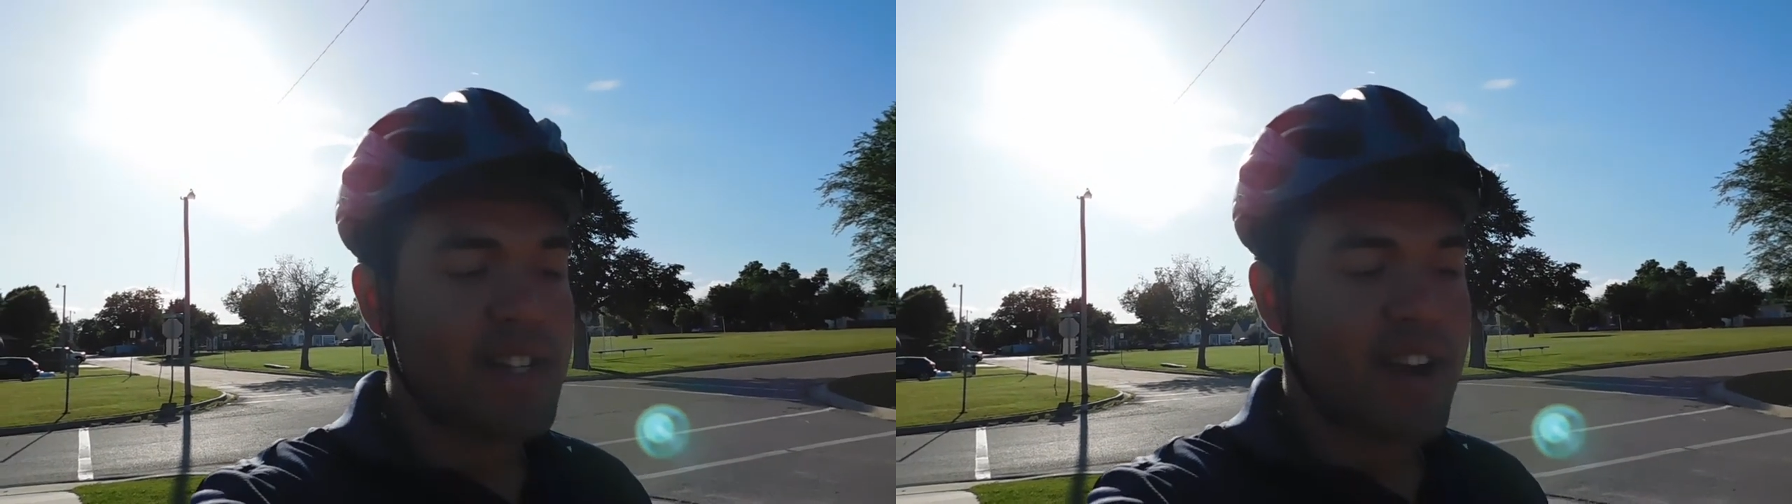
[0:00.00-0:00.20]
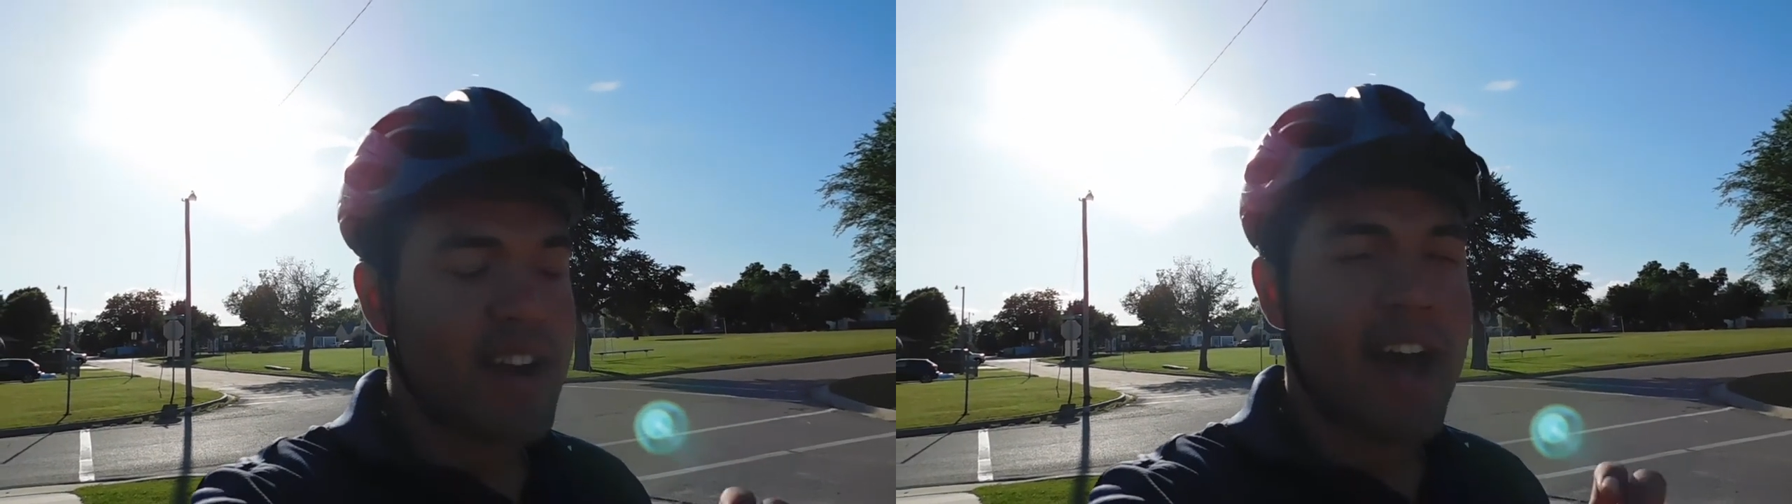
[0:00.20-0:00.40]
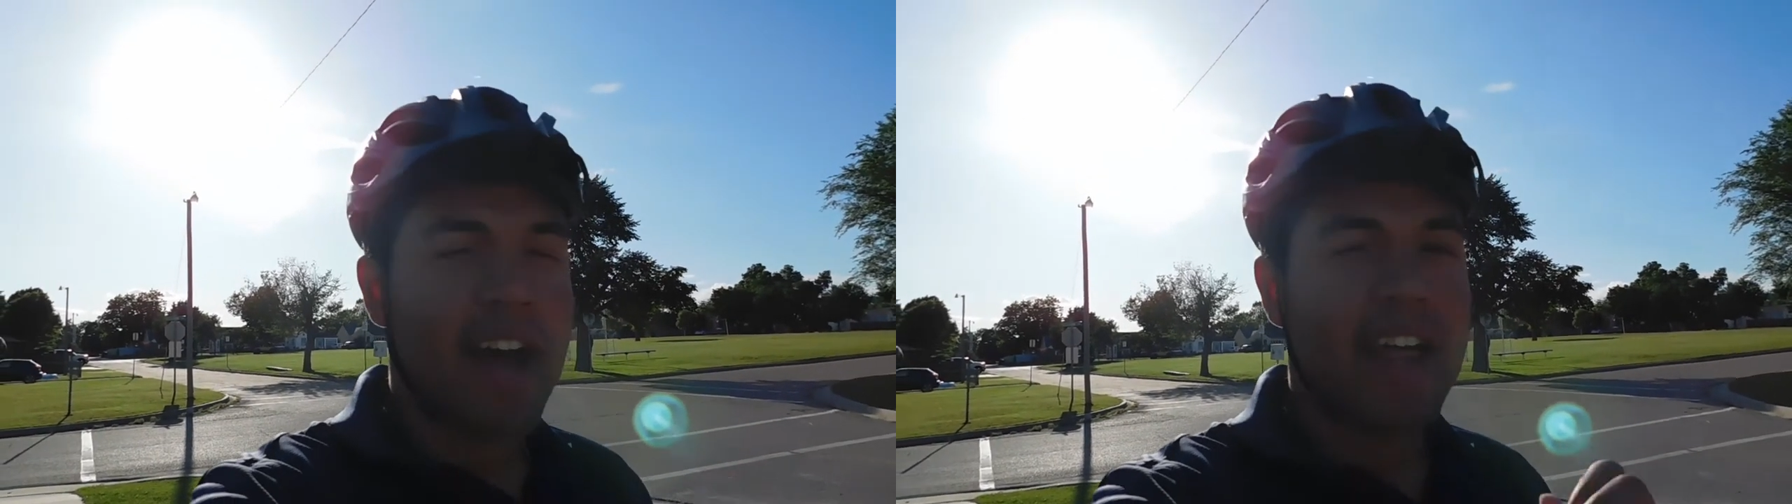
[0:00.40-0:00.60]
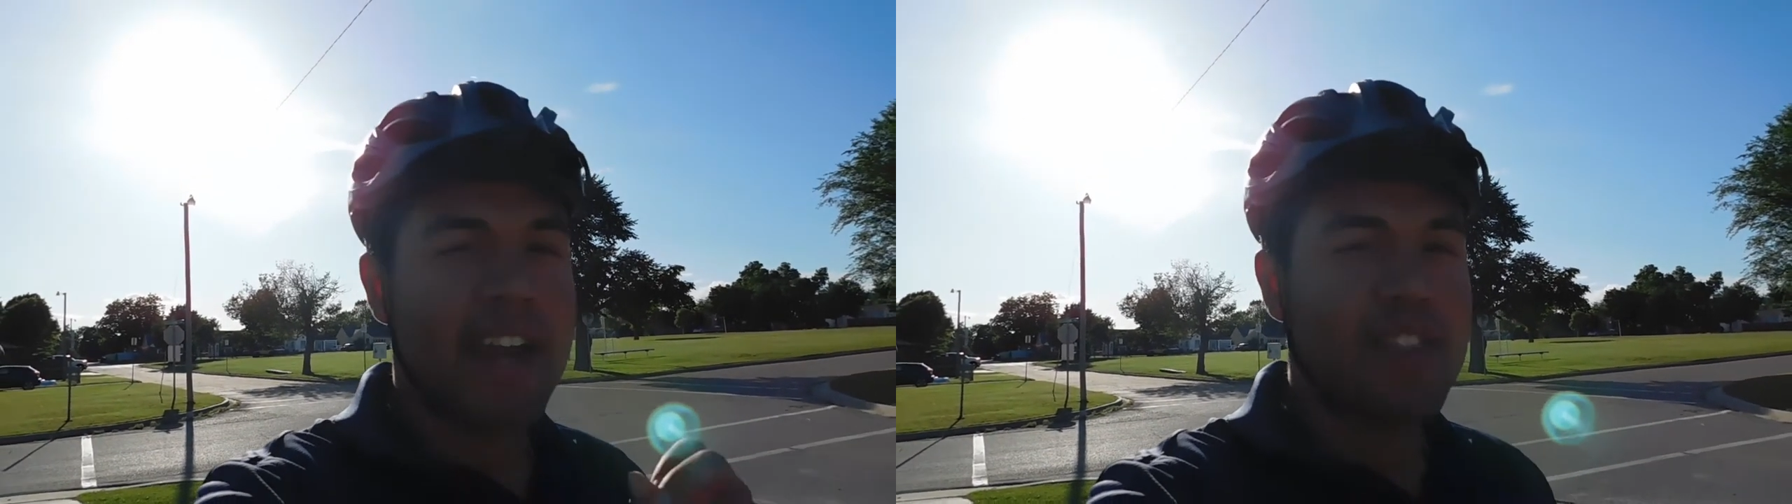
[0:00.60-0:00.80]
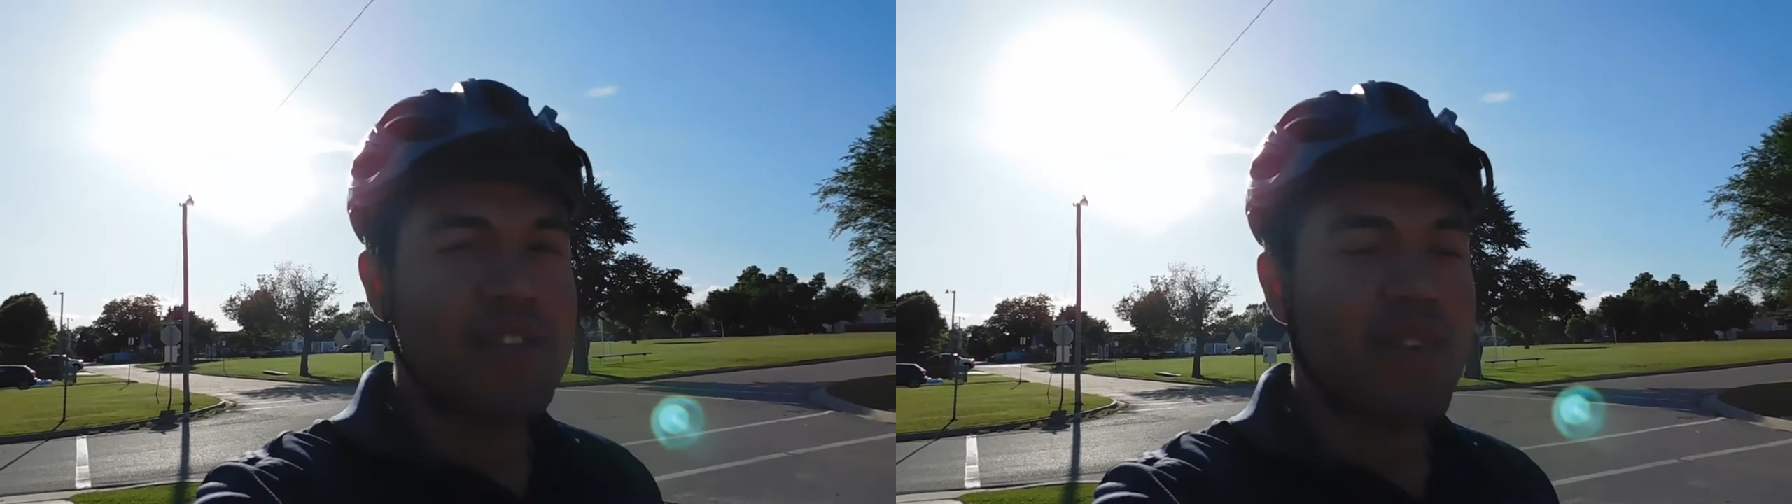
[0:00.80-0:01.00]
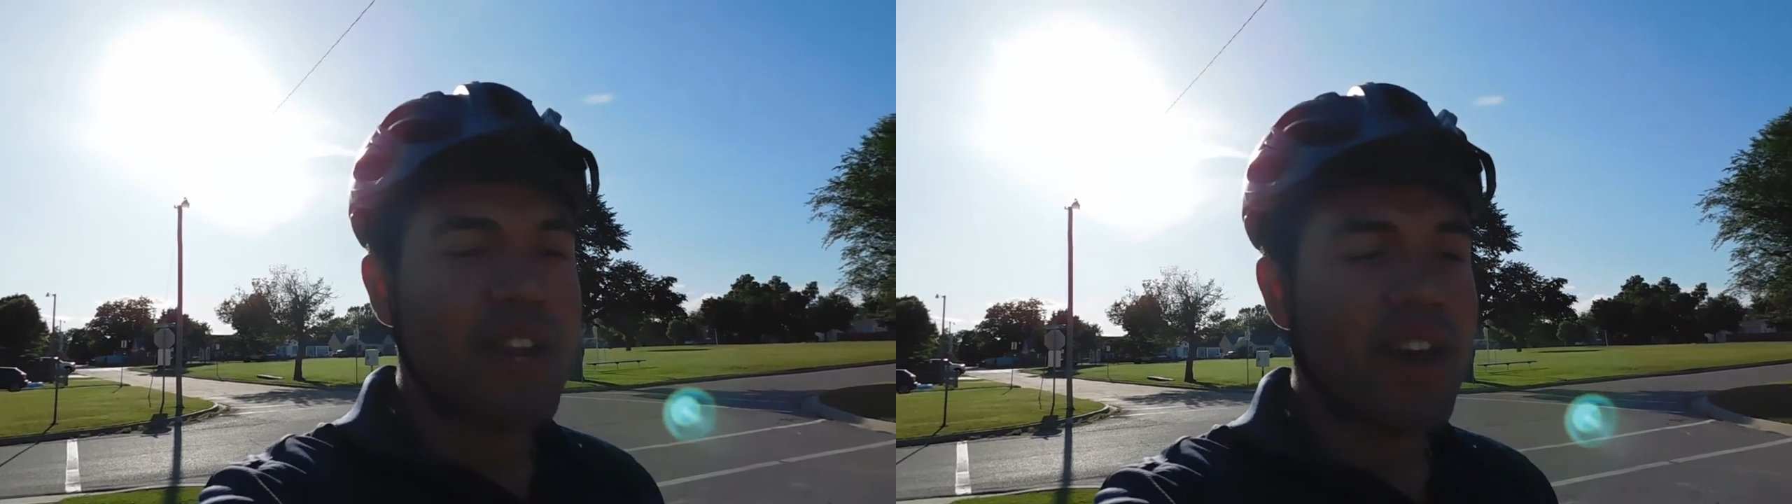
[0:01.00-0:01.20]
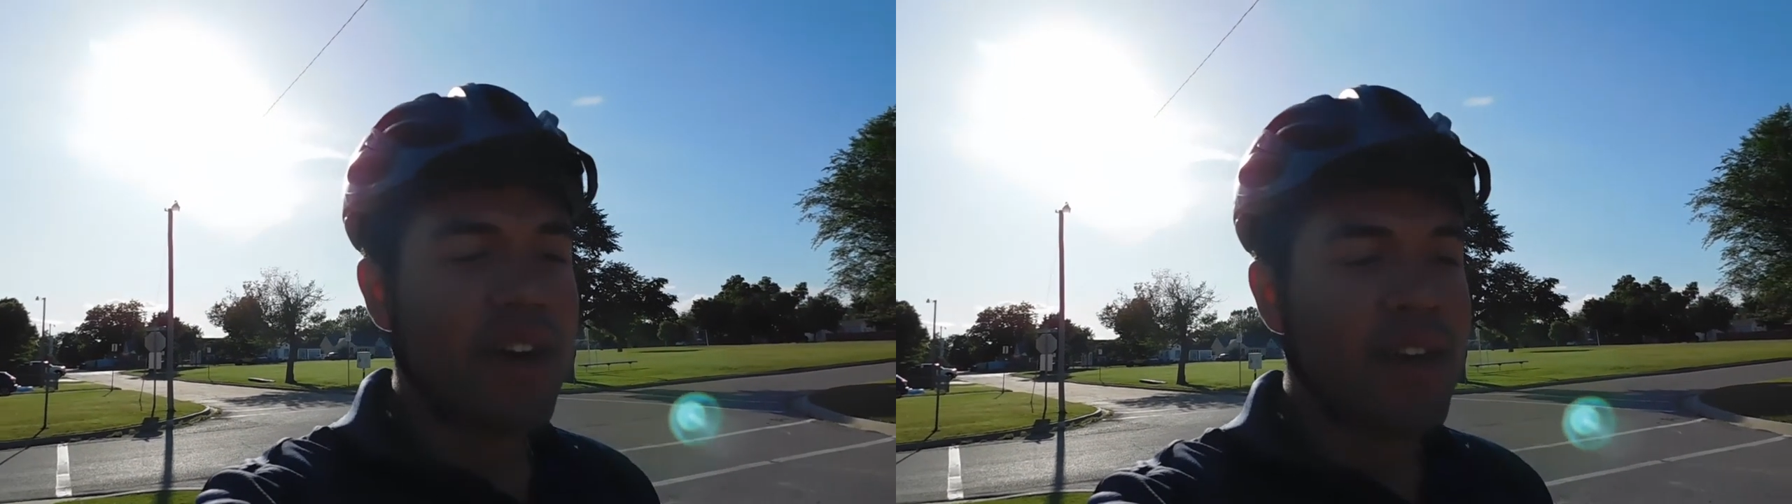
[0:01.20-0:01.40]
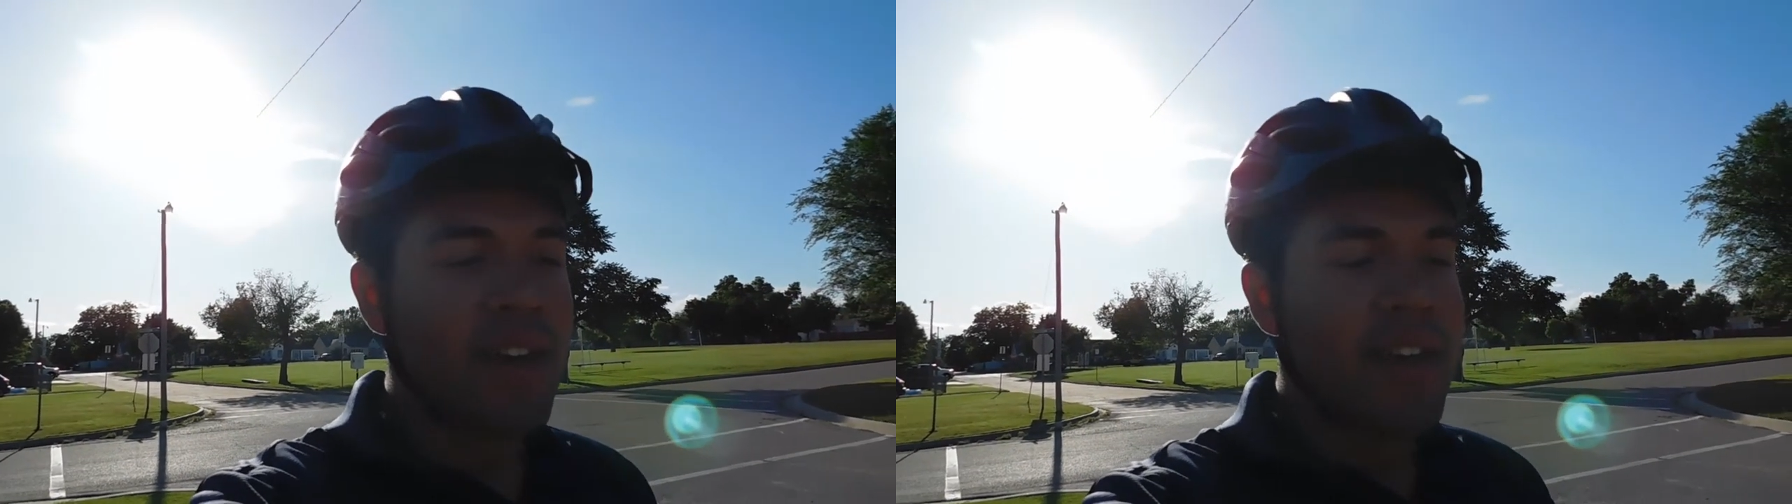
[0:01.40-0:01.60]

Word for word: to try and highlight in this video.